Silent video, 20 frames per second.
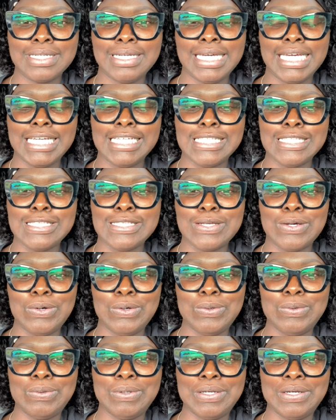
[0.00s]
And
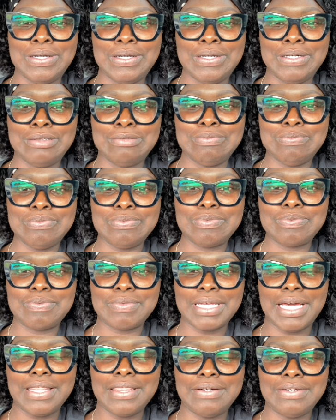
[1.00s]
so um,
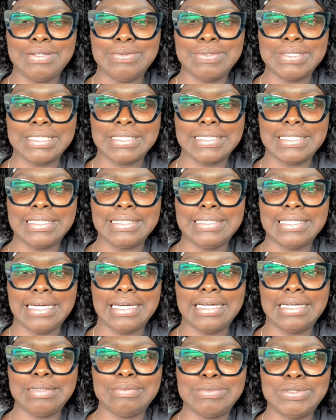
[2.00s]
I thought it was a good
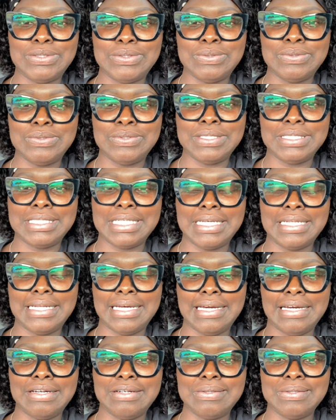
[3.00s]
time to sit
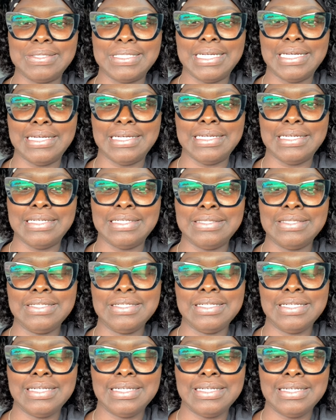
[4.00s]
down and
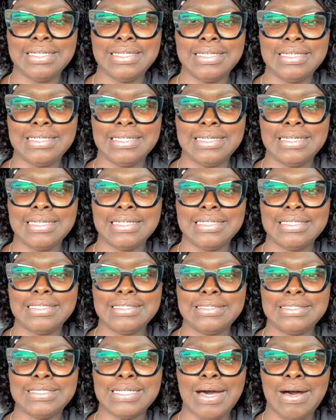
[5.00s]

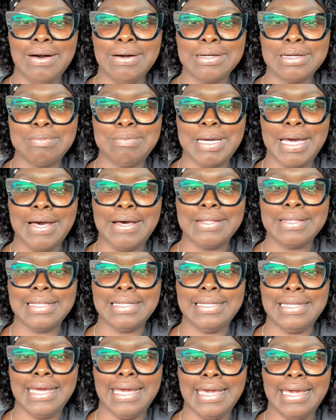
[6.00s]
talk about the
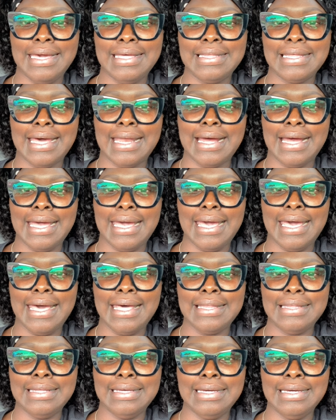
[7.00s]
day that I
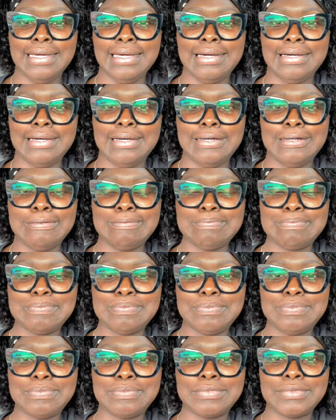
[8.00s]
had the um,
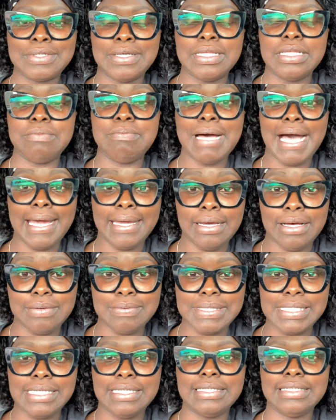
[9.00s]
the
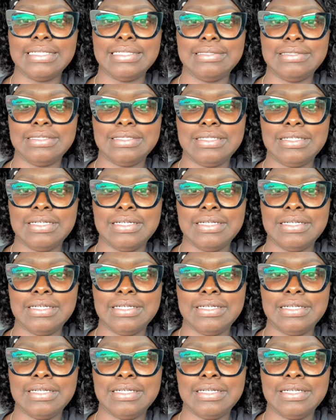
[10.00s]
biopsy done.